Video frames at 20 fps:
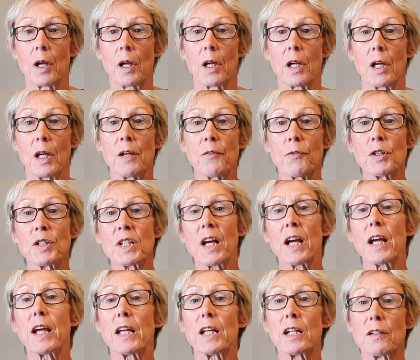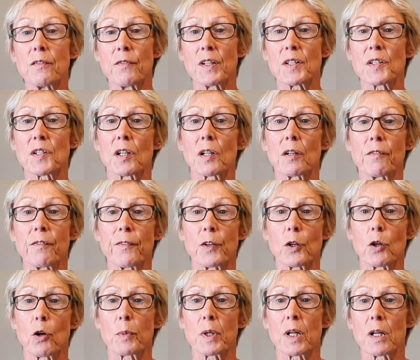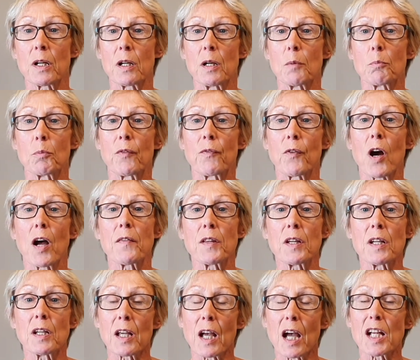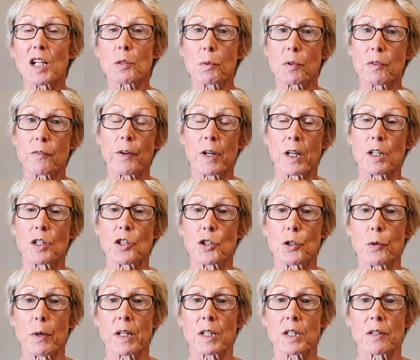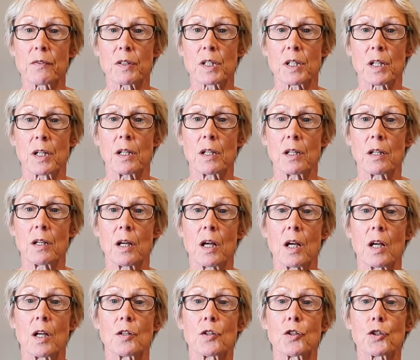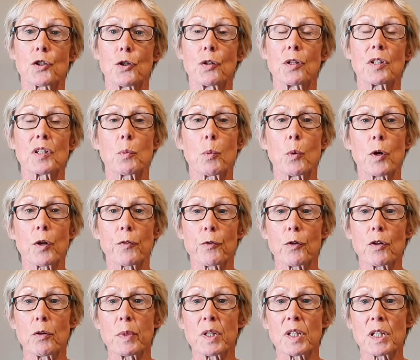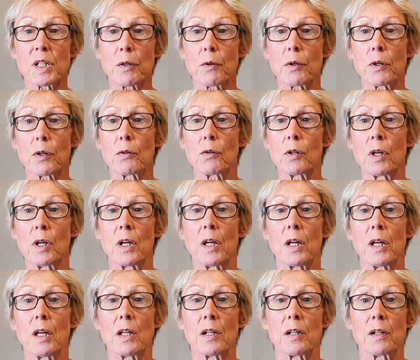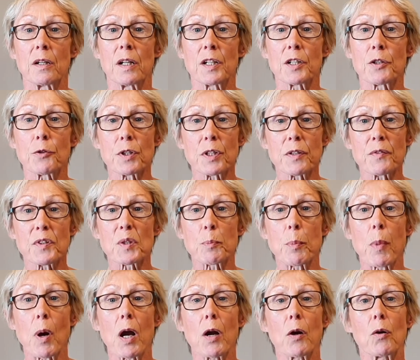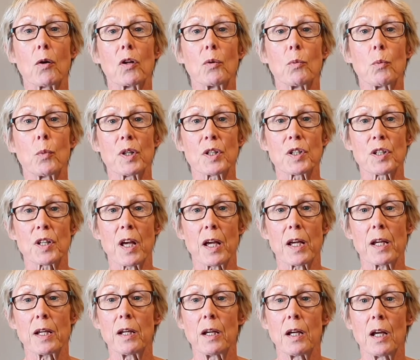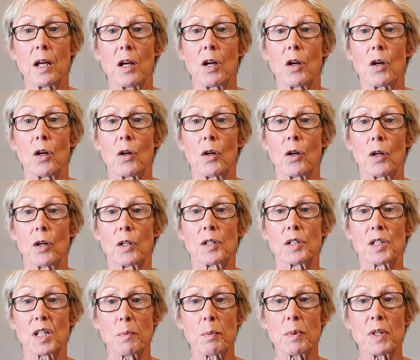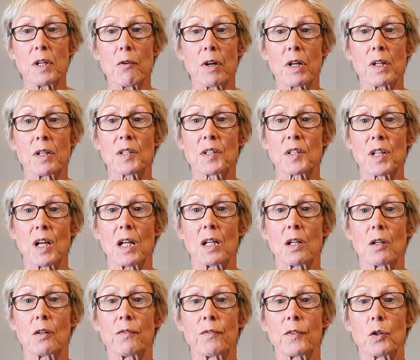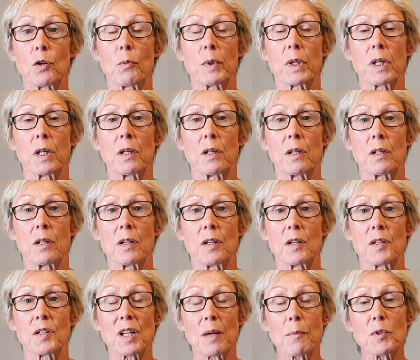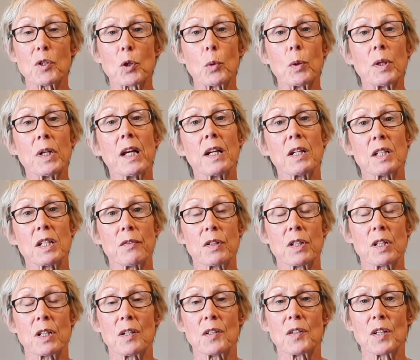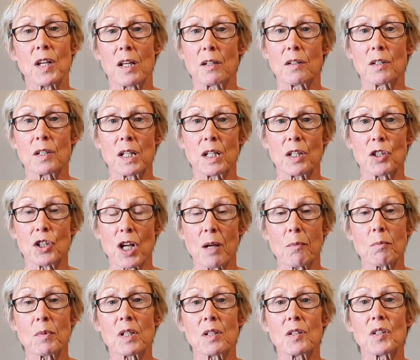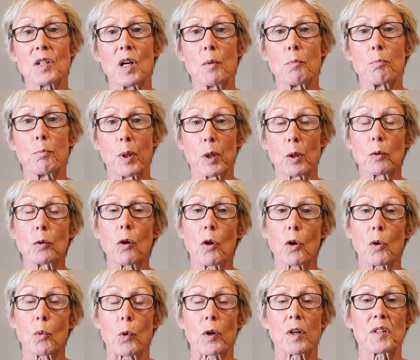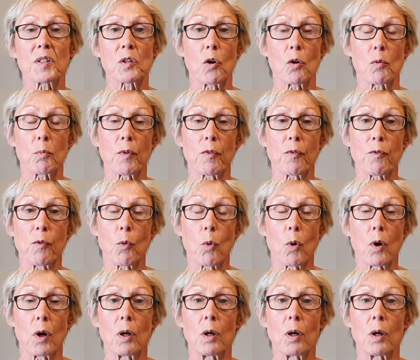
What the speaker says: Everyday and investigative phenomena provide the engagement for each new activity. Students work through the material in an iterative spiral in which they deepen their understanding of phenomena. Subsequent activities, and indeed chapters, build on what has gone before,